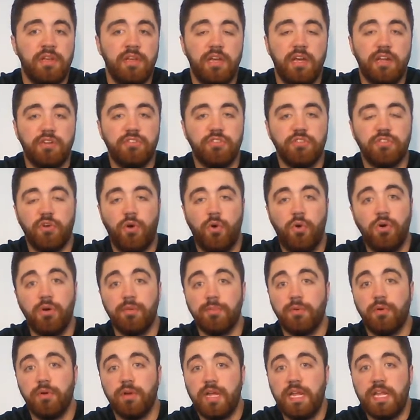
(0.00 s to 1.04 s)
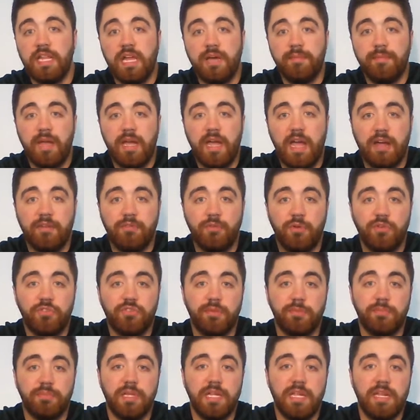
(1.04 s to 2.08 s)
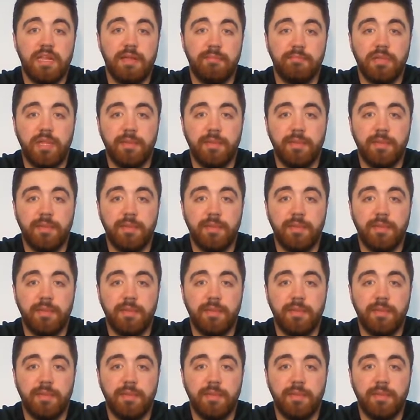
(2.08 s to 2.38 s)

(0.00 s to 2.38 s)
It's just horrible. Eli Manning, everyone wants to blame